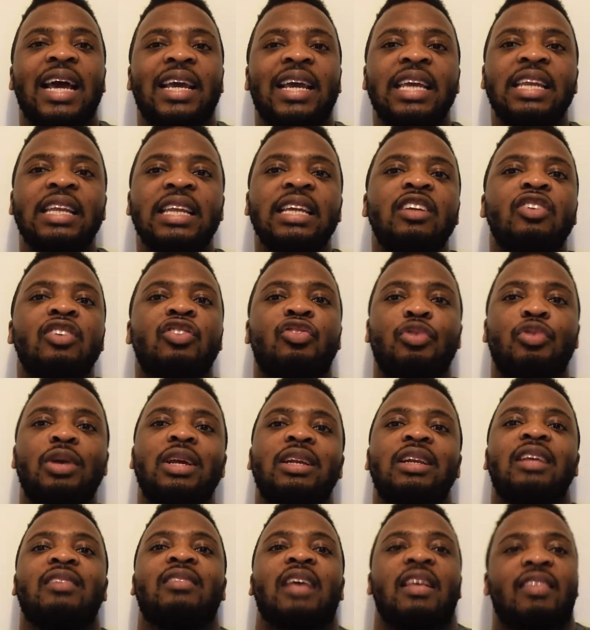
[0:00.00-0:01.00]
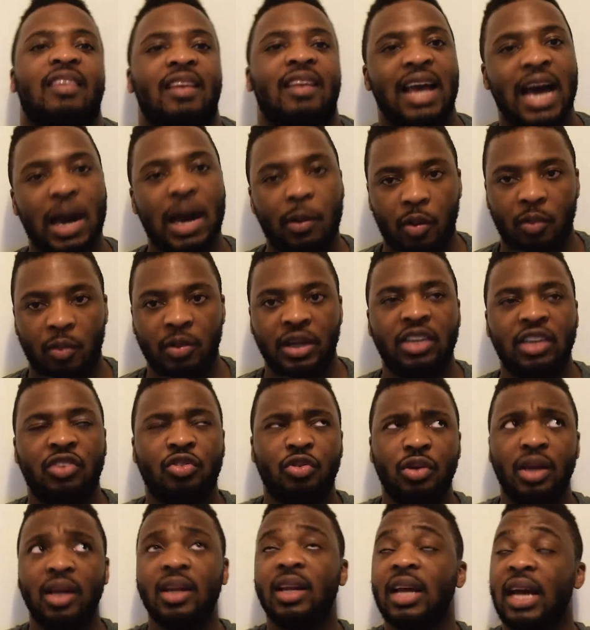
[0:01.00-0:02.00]
Like, he didn't treat this as an album. He
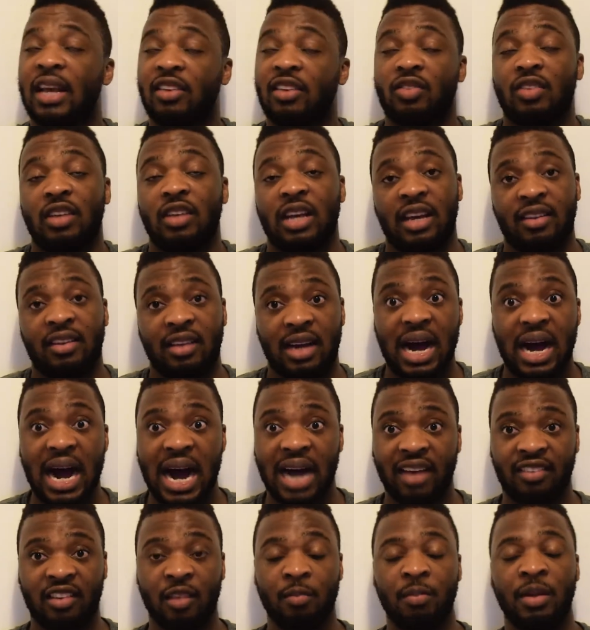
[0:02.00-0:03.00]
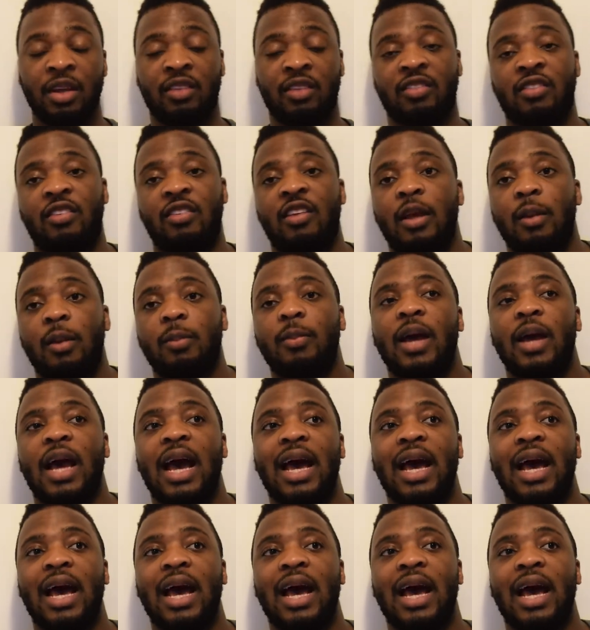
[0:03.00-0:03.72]
treated it as a mixtape.